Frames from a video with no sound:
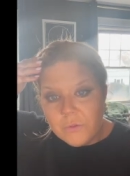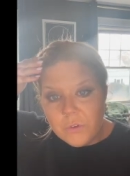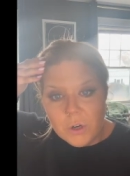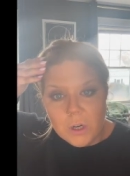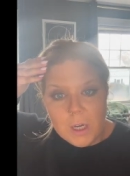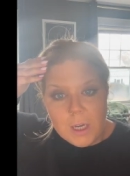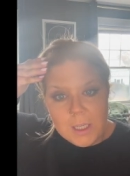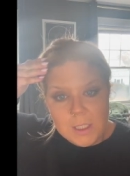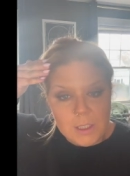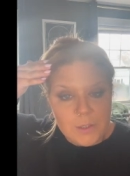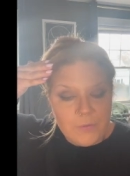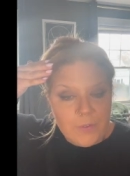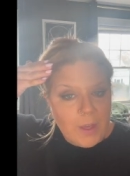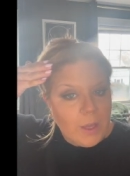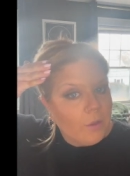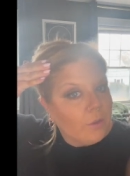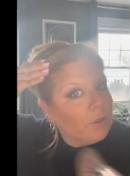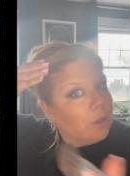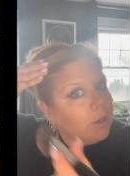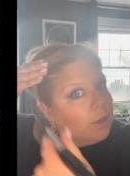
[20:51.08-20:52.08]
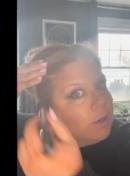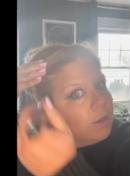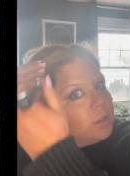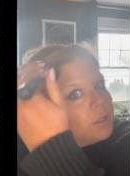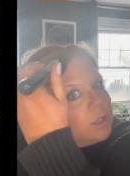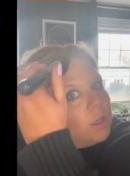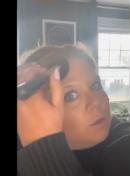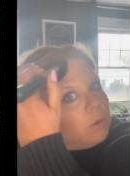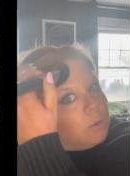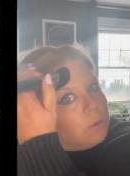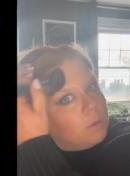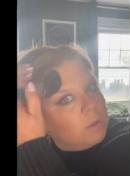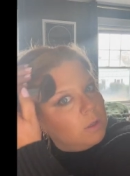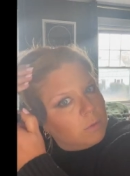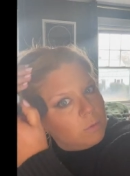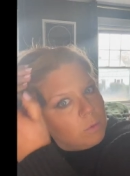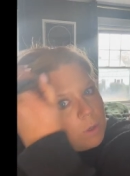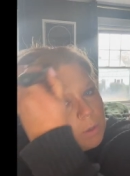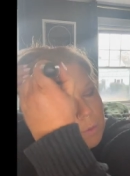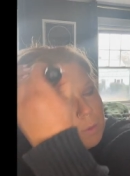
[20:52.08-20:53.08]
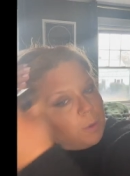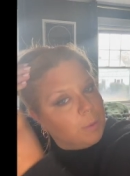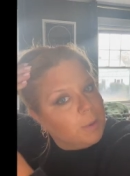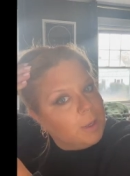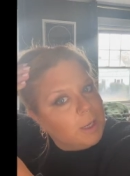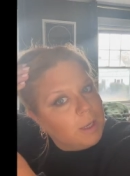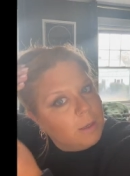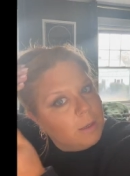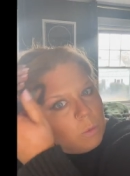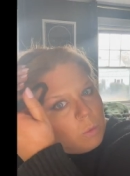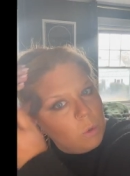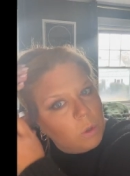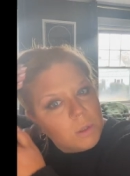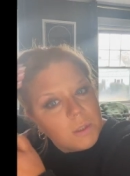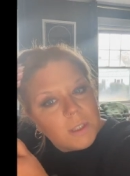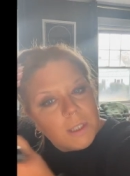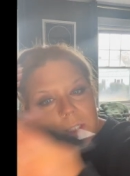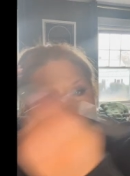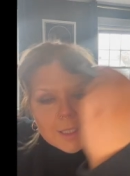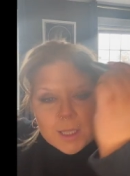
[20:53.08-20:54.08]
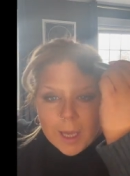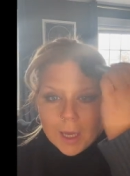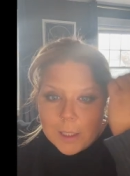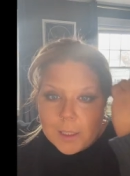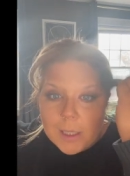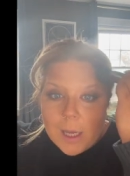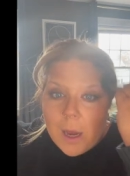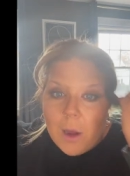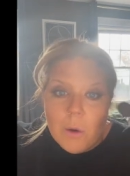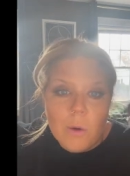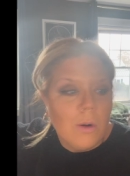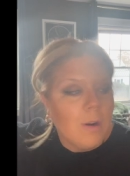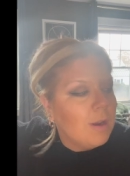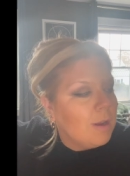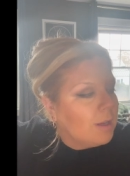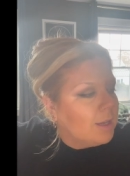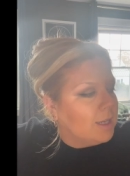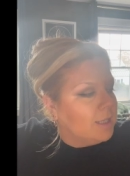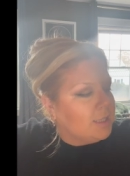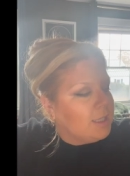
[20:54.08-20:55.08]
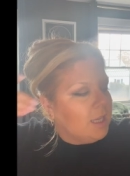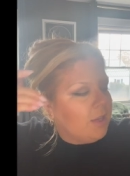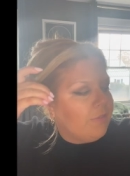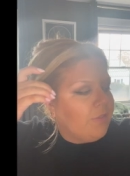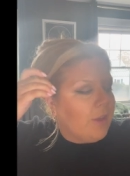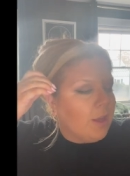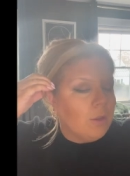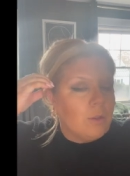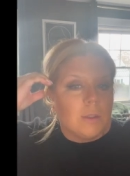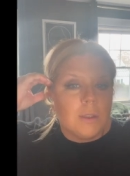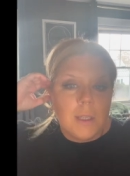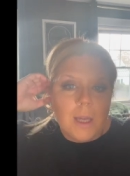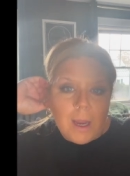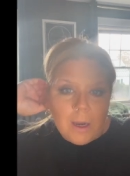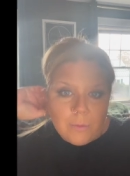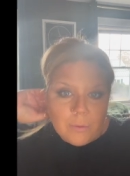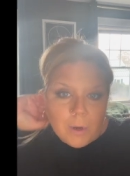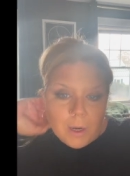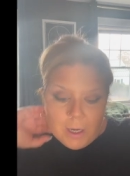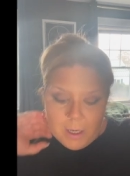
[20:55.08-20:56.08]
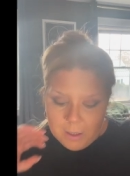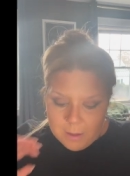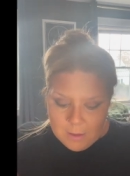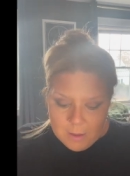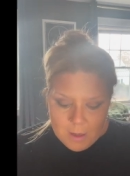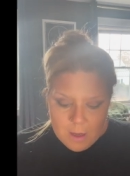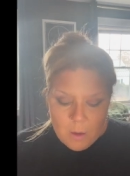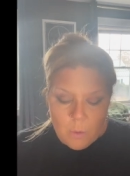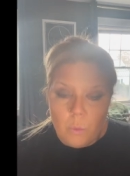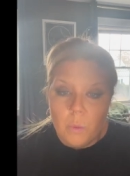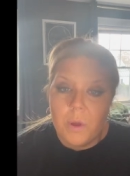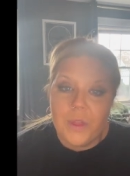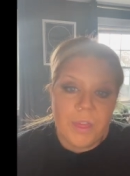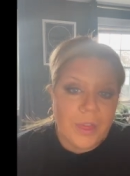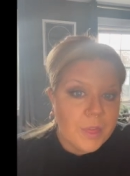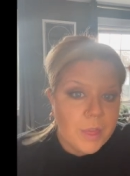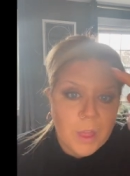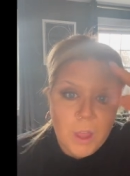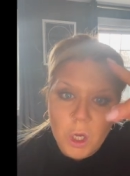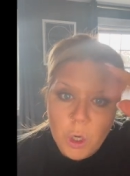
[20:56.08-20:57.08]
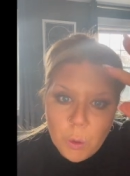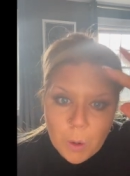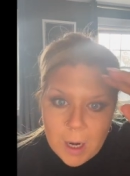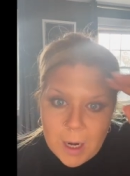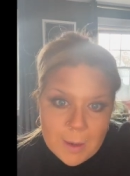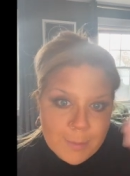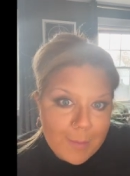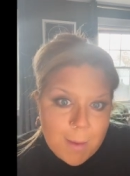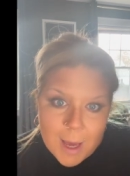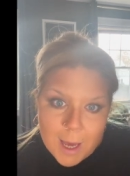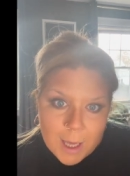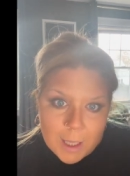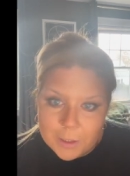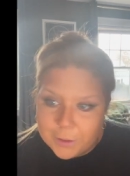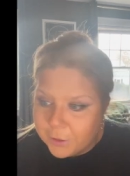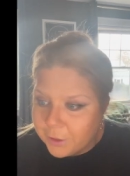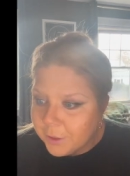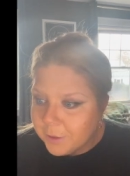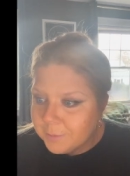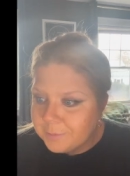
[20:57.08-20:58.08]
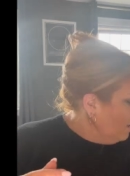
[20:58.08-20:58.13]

For his failure. So, where were we? Wolsey's kicked out because he failed Henry with the great matter.